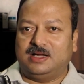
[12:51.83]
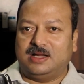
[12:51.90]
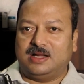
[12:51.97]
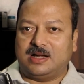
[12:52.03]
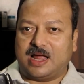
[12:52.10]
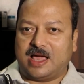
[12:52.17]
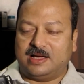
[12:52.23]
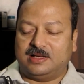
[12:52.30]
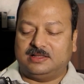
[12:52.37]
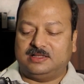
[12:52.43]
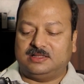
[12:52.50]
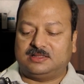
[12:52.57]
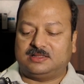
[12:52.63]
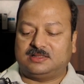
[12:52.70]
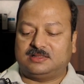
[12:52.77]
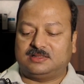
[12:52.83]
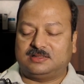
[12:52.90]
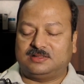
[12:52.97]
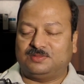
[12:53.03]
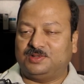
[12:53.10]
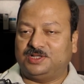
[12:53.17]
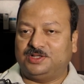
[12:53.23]
like
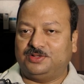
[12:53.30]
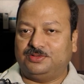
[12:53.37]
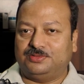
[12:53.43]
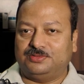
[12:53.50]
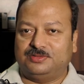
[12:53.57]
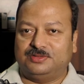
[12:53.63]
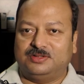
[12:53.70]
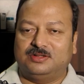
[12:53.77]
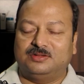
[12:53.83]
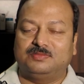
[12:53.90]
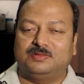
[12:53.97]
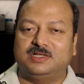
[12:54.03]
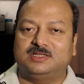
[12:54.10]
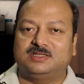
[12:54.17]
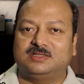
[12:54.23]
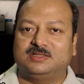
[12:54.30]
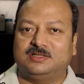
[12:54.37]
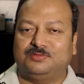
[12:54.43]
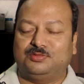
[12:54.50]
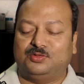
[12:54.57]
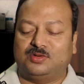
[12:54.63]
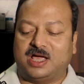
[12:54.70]
this video. Please,
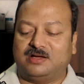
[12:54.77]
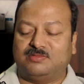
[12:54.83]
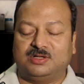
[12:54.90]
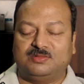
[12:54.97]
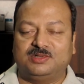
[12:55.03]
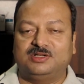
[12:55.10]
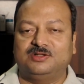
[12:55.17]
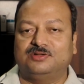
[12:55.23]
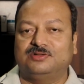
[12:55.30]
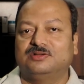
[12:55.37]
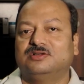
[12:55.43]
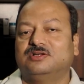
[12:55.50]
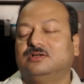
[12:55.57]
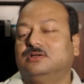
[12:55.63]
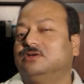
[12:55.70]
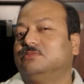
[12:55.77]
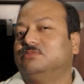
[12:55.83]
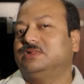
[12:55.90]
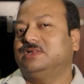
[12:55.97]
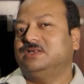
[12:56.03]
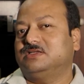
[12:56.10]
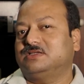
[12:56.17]
if you like my video,
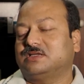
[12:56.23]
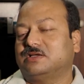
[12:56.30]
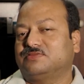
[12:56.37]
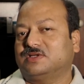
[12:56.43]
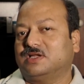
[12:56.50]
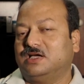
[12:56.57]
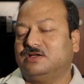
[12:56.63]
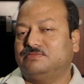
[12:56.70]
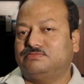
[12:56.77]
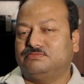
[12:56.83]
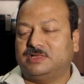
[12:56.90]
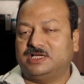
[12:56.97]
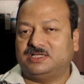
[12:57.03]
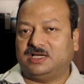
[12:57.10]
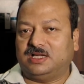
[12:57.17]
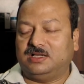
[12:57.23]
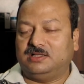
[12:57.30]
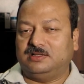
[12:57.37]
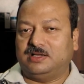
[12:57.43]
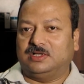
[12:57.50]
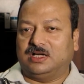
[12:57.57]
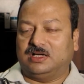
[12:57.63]
please subscribe my
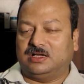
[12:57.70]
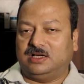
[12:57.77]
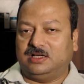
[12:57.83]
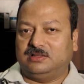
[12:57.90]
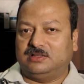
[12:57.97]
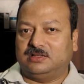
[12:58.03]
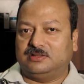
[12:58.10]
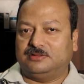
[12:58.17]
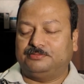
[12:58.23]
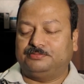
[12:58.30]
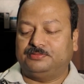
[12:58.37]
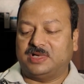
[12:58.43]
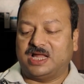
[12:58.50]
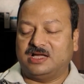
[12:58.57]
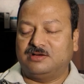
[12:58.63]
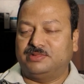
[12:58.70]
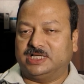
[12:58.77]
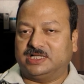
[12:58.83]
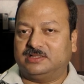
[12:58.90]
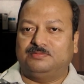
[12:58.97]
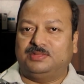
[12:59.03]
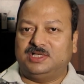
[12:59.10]
channel and click the like
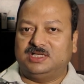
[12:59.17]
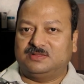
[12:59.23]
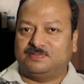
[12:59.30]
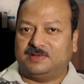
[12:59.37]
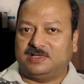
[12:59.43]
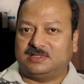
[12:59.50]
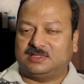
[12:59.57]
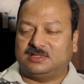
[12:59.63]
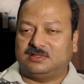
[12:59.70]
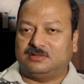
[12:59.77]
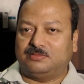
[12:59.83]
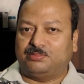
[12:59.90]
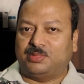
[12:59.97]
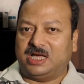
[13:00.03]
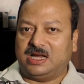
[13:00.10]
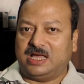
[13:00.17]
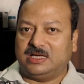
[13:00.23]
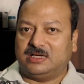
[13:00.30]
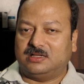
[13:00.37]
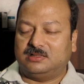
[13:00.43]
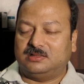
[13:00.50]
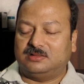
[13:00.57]
button. Please press the bell
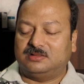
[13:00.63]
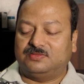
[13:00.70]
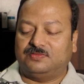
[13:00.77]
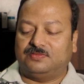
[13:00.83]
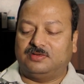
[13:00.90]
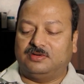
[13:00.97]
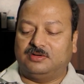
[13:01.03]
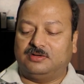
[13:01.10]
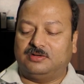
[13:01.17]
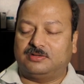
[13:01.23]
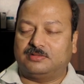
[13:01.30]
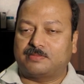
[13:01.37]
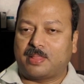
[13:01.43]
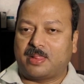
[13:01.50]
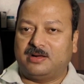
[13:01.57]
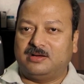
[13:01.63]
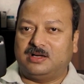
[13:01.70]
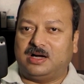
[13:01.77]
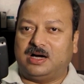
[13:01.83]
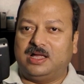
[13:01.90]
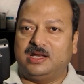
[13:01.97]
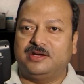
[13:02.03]
icon for
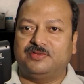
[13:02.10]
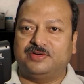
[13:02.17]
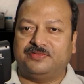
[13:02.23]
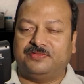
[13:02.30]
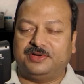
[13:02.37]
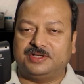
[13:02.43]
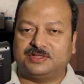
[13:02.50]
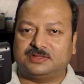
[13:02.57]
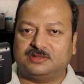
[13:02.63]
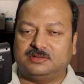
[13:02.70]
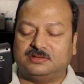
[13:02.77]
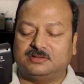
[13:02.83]
early notification